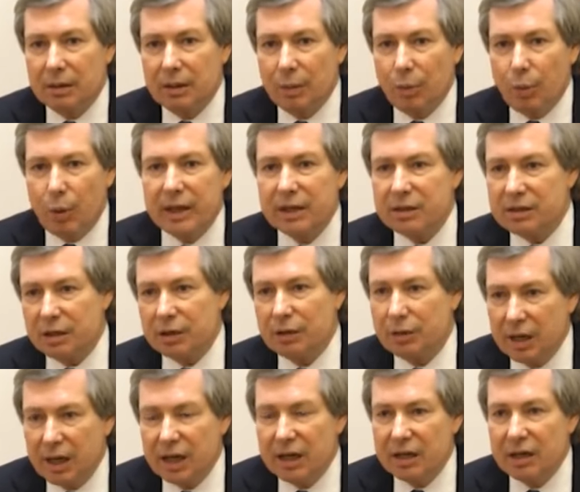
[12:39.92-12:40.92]
When is it
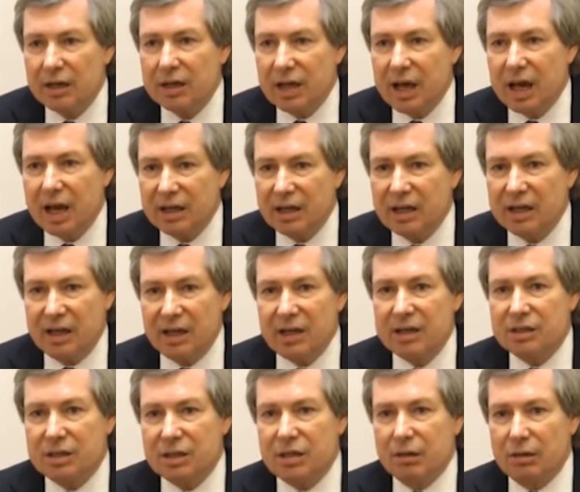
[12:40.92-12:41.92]
going to get any
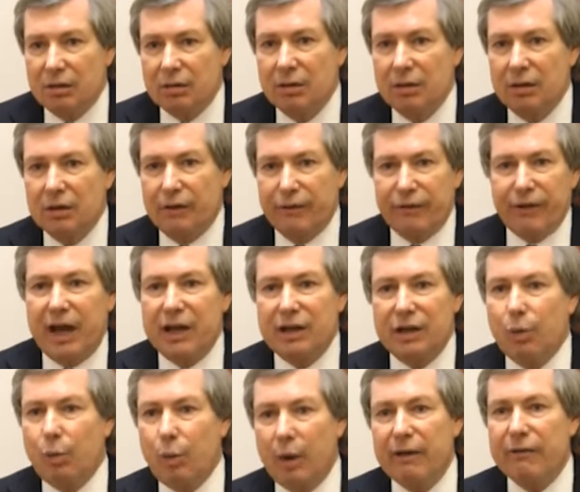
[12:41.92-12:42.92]
easier to
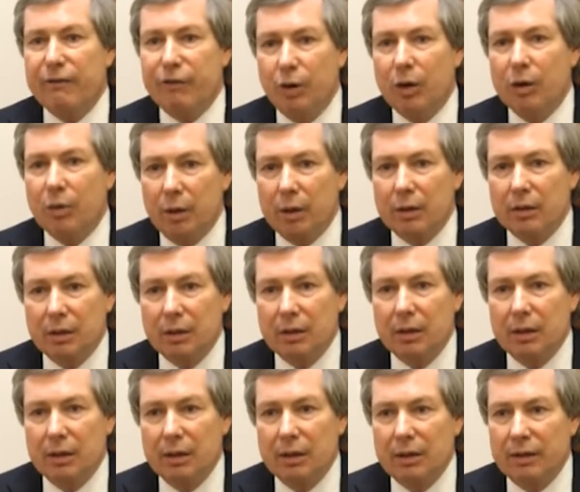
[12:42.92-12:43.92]
find a way forward
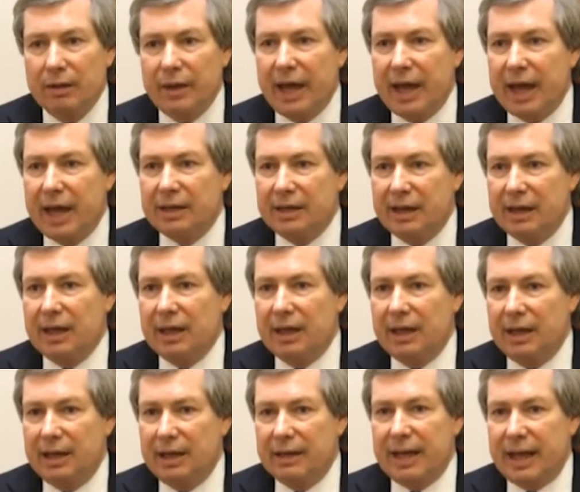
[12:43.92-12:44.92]
than
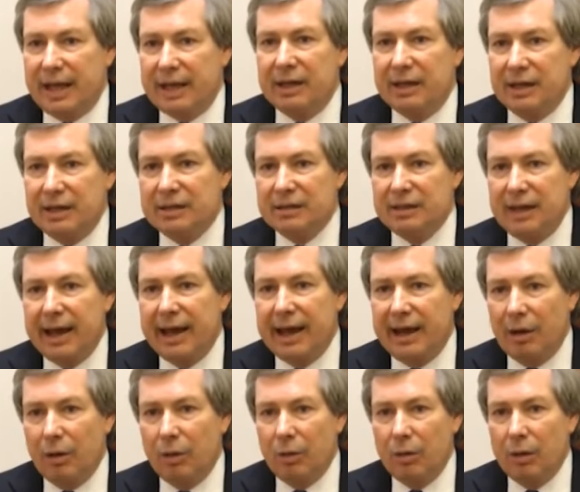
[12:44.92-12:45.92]
it is
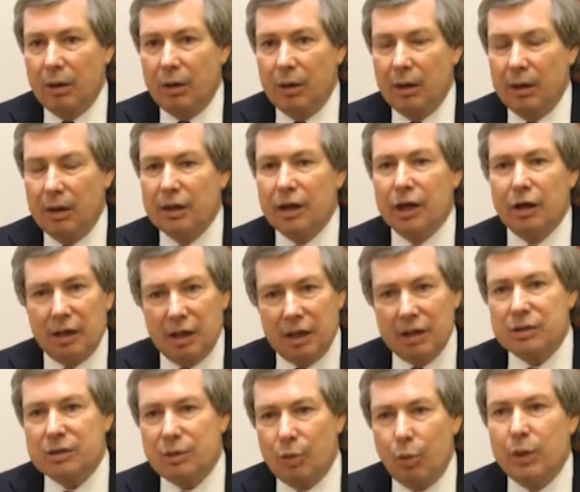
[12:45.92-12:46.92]
now? There
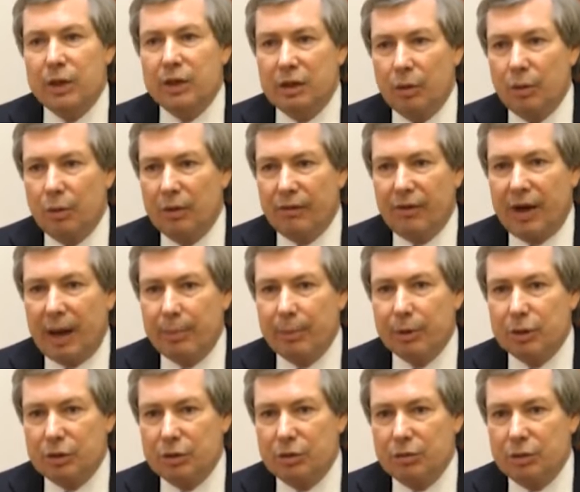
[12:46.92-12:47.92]
is a window of
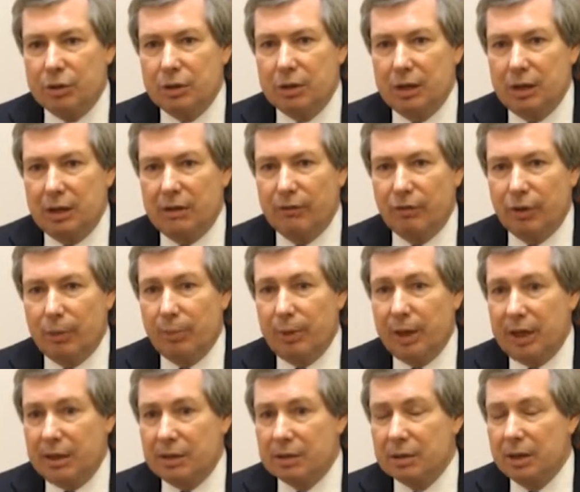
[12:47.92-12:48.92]
opportunity for
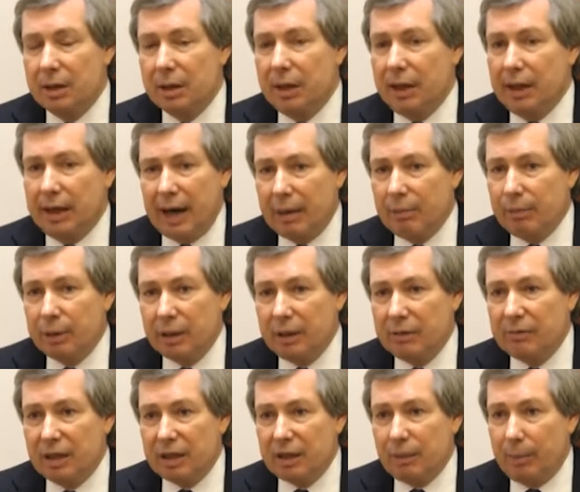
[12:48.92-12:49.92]
peace, and I
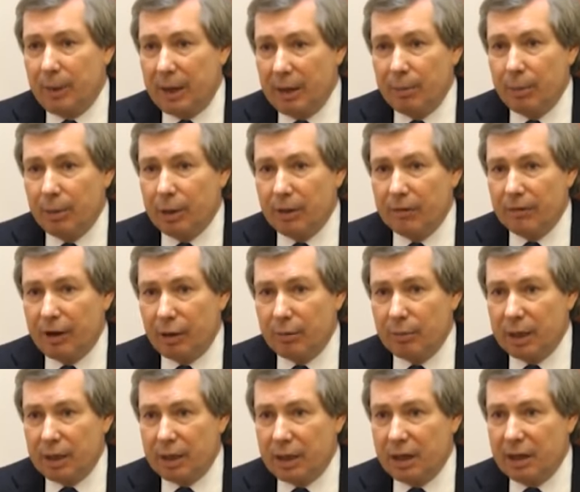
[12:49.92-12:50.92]
believe that the people of
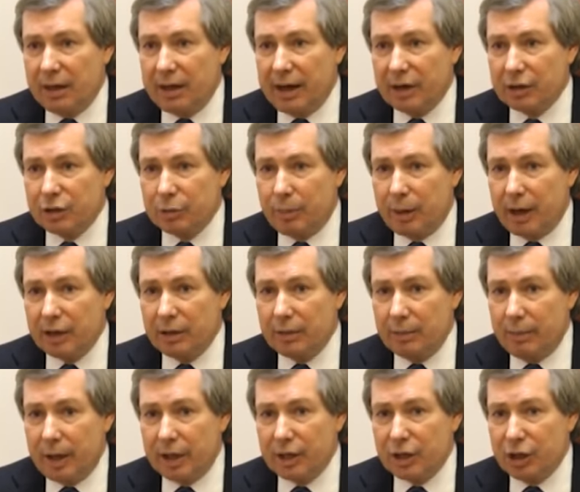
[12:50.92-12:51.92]
Armenia and
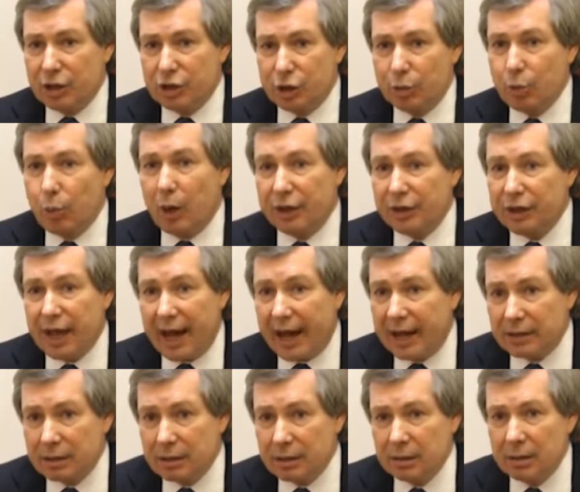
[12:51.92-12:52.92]
Azerbaijan should want
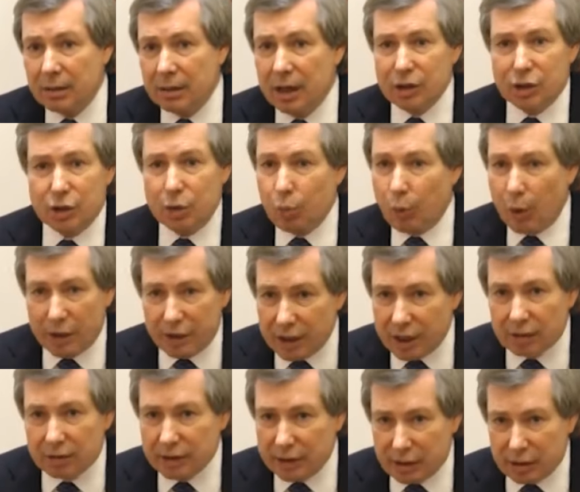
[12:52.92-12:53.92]
that and should want
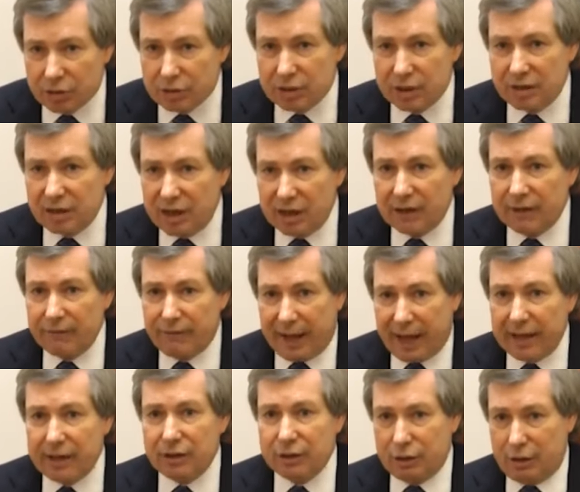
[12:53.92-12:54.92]
their leaders to take
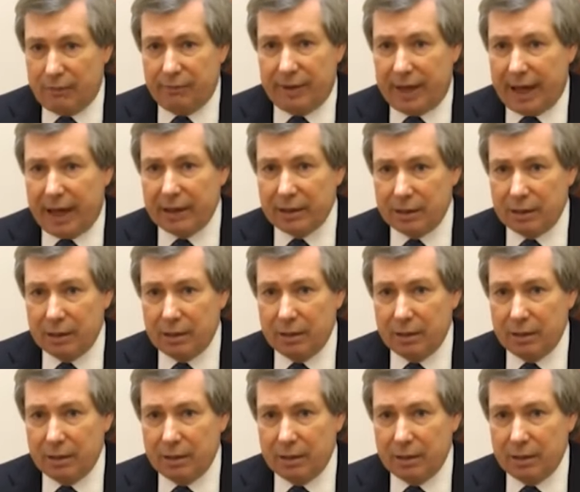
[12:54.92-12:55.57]
advantage of that.